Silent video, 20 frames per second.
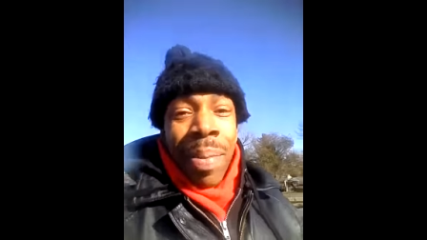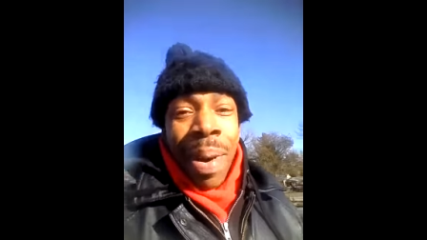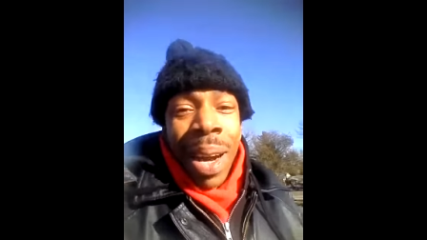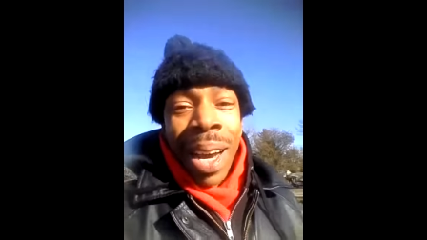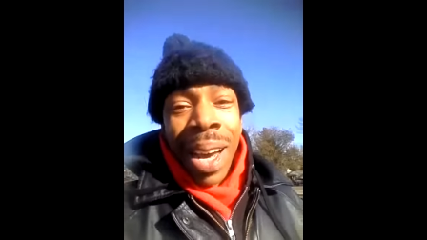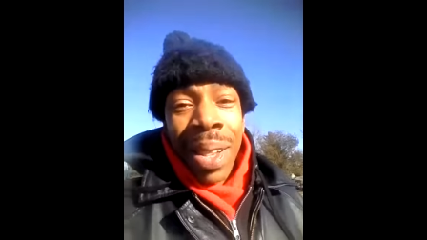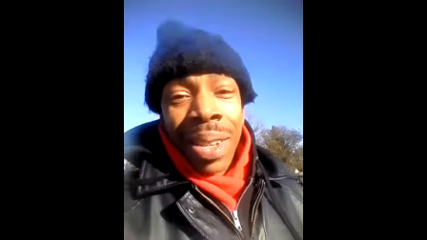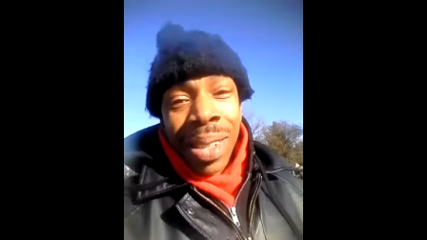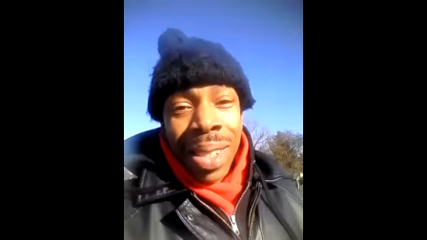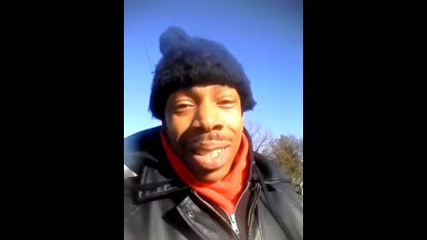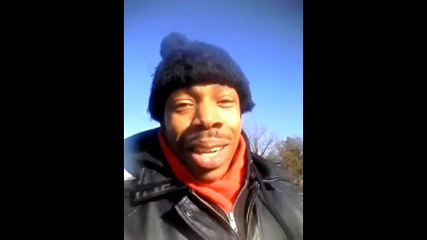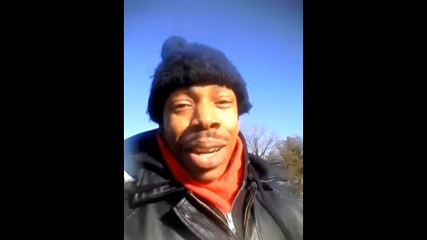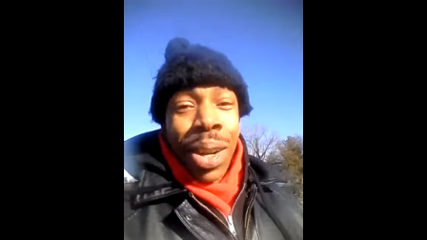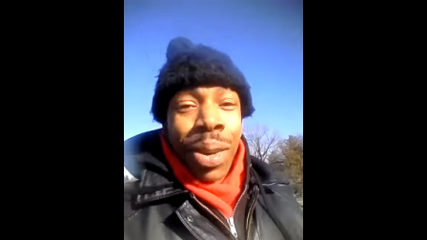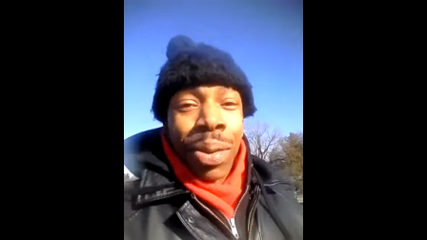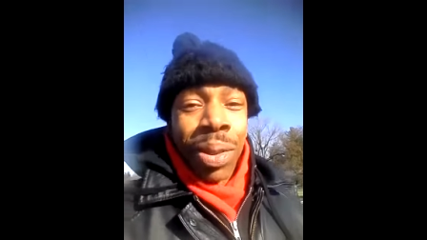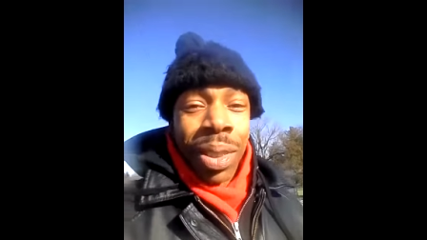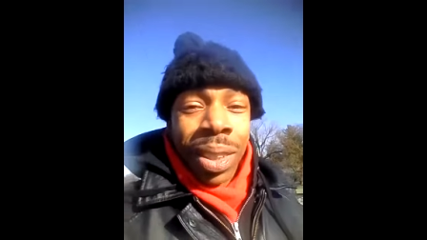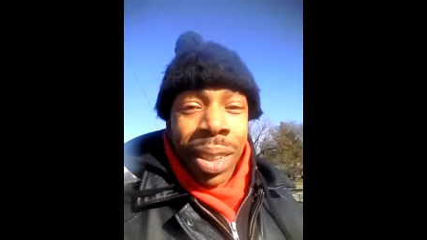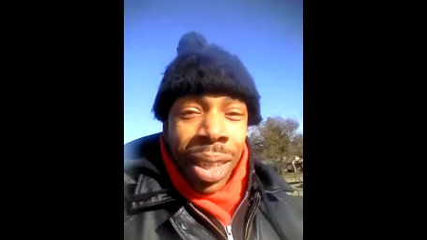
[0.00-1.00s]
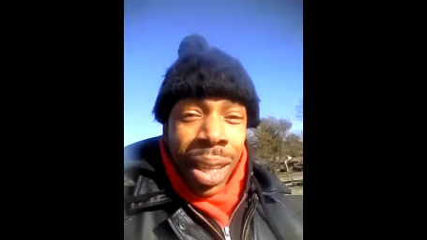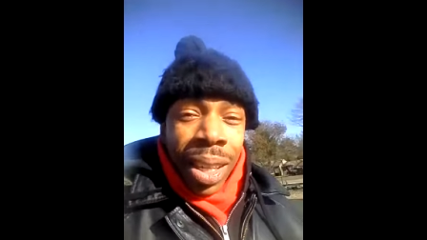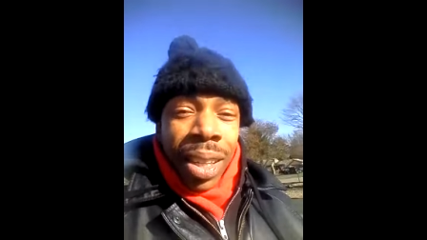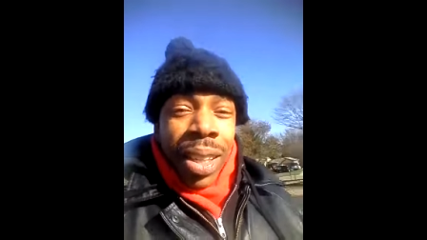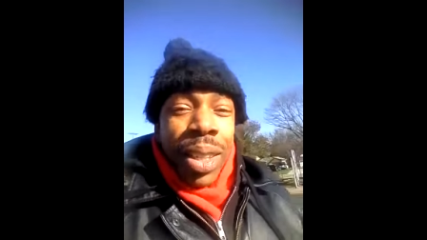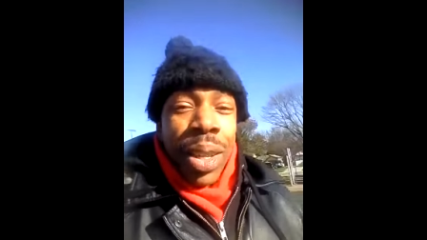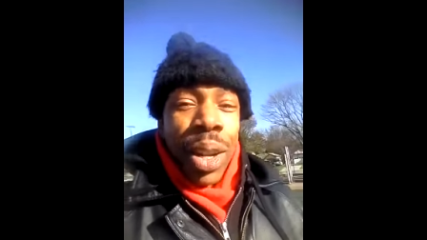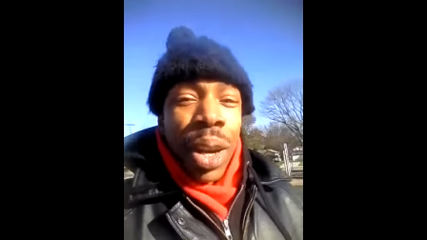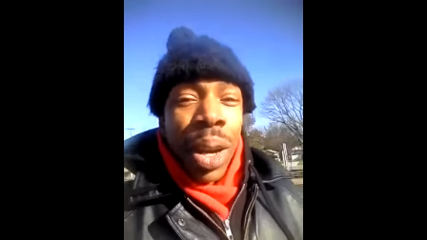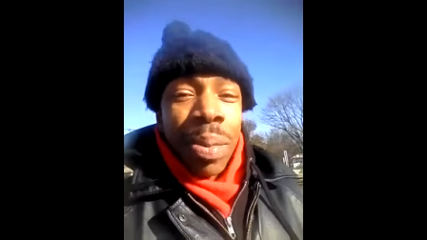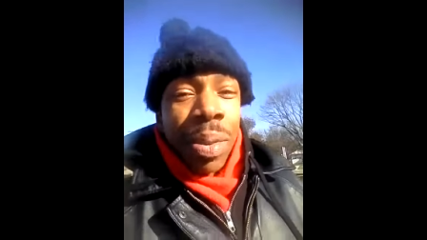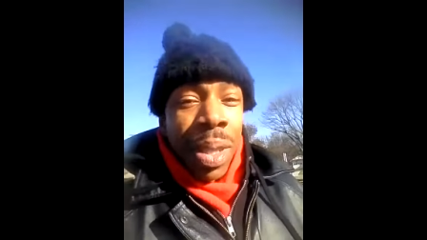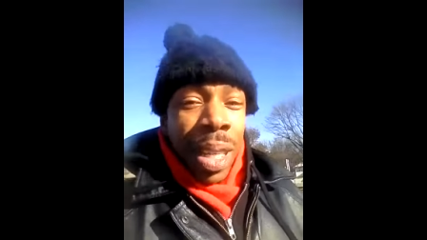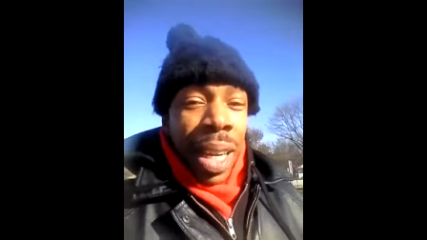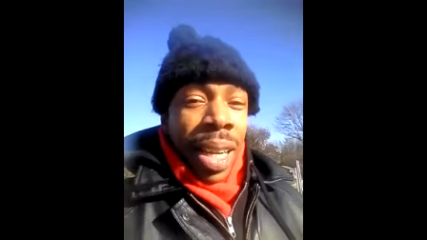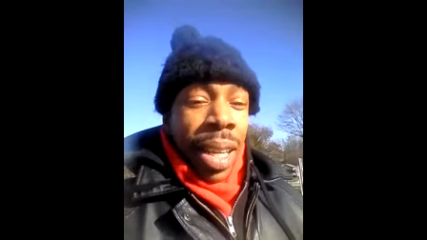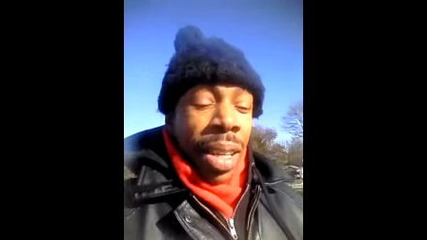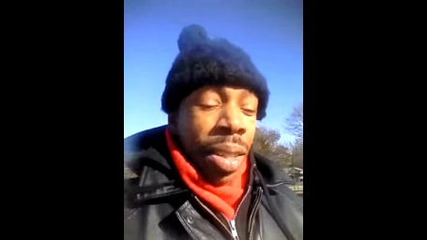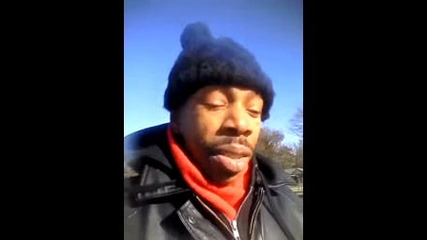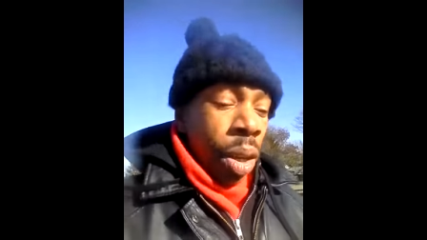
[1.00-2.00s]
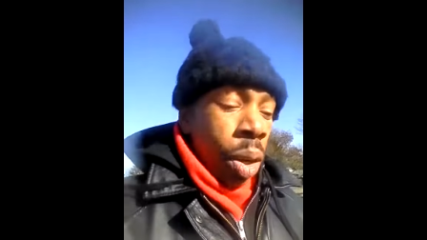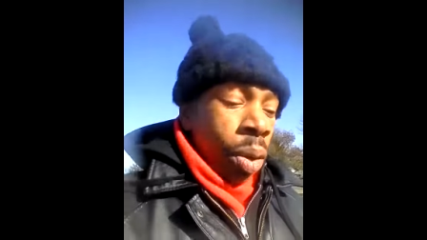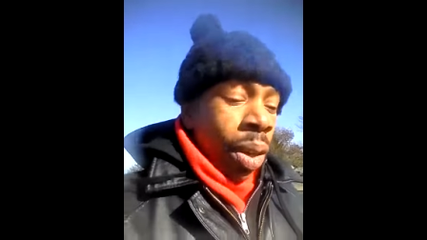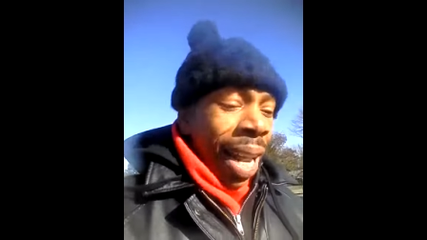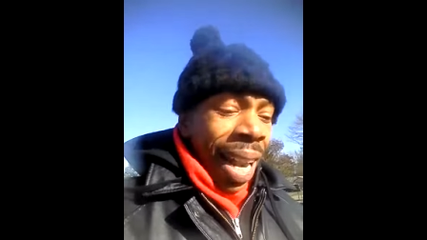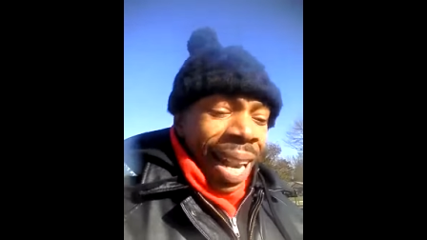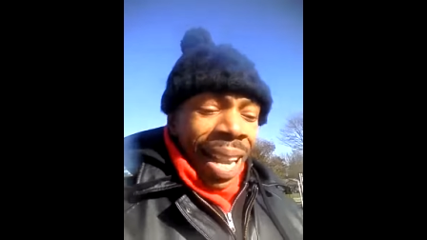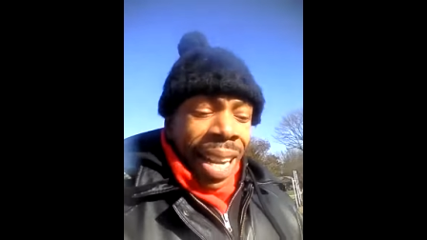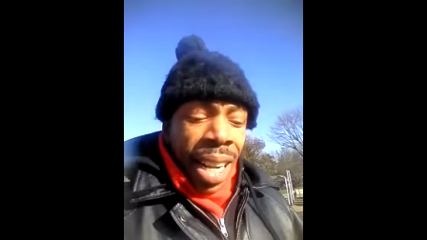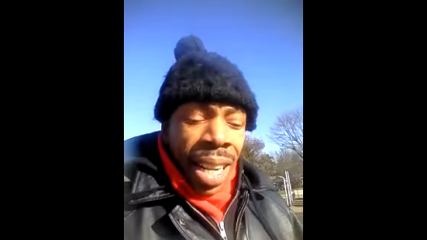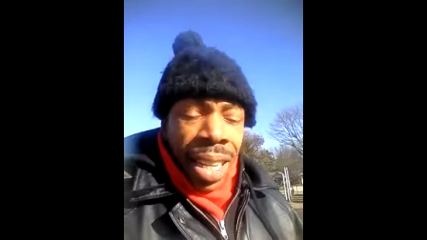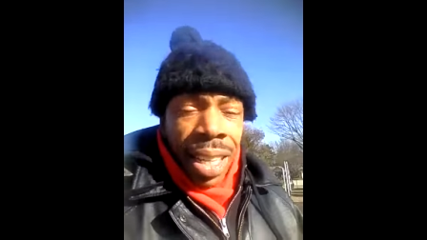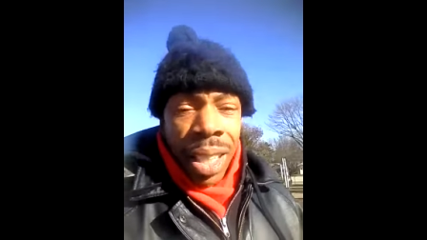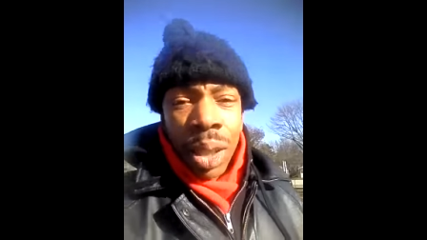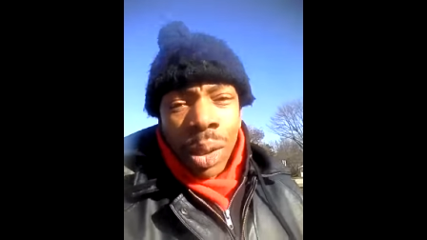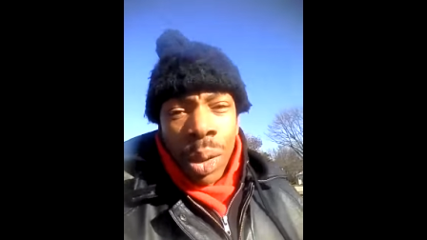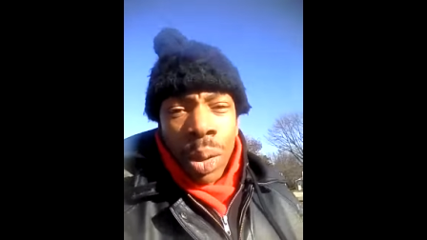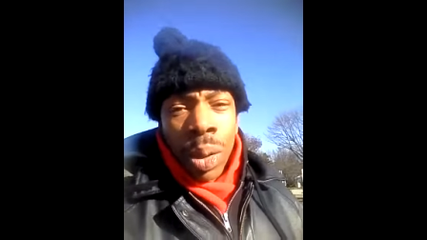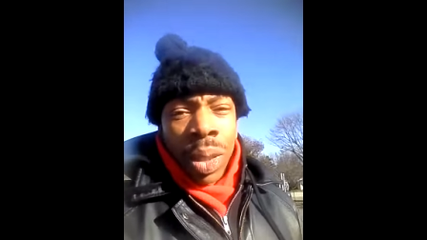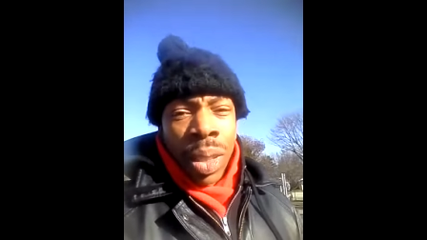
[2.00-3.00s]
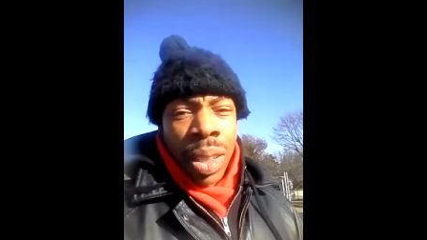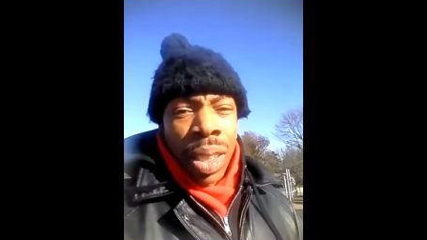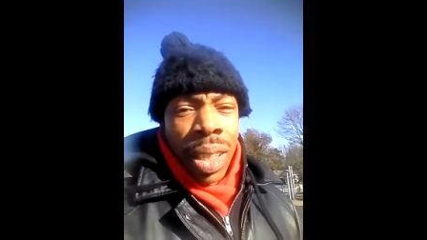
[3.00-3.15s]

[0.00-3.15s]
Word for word: My other selves. You know what I'm saying? So that ain't nothing new.